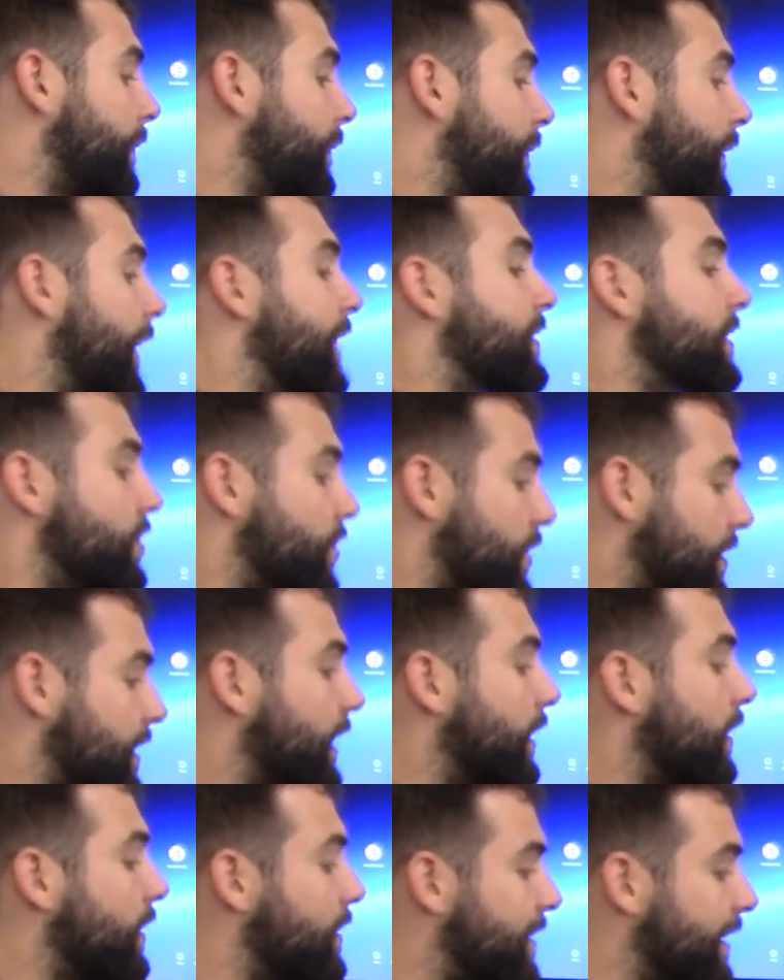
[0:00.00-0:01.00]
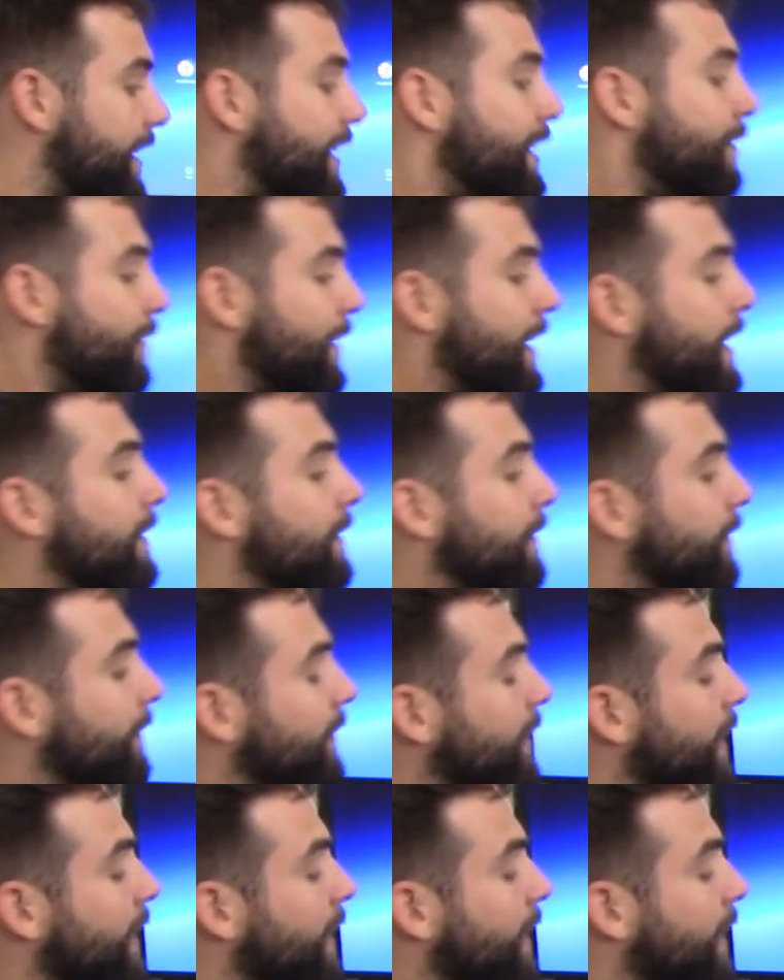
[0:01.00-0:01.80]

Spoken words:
that's interesting because in